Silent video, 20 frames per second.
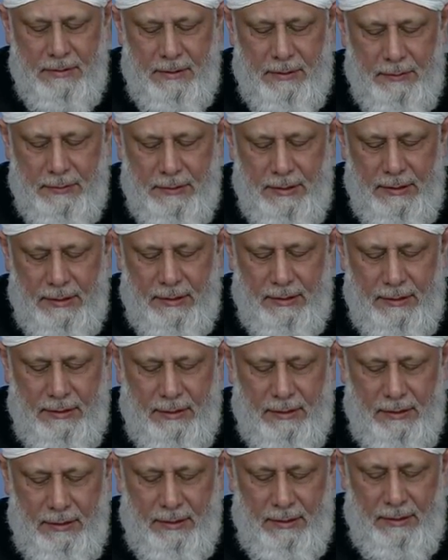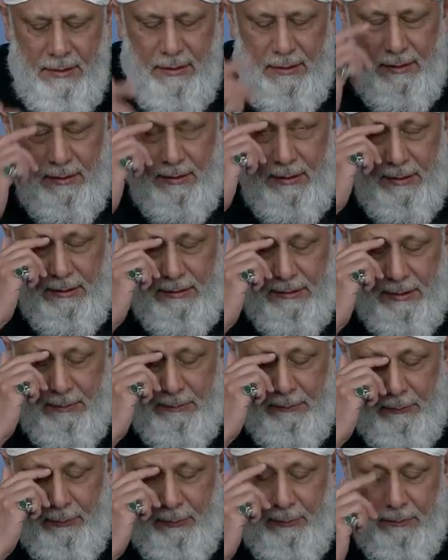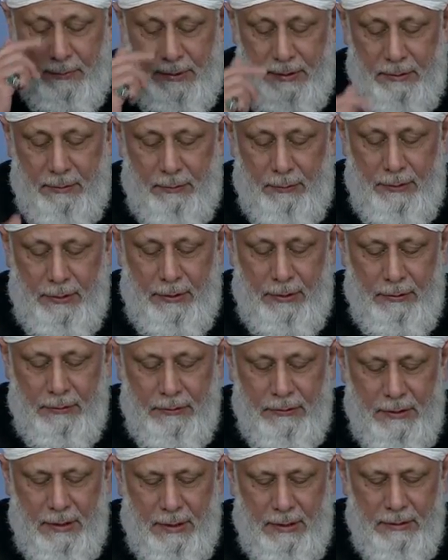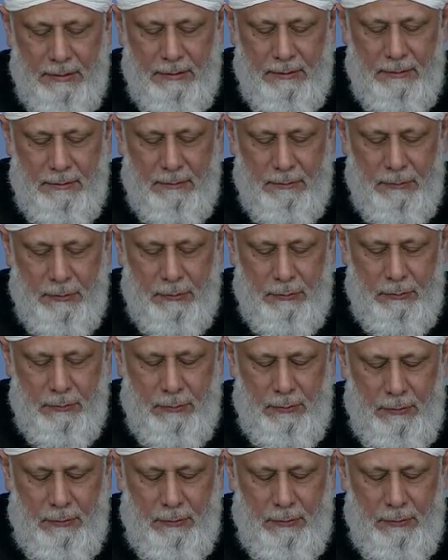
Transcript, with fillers: a temporary thing. We should uh, be more mindful of the life to come.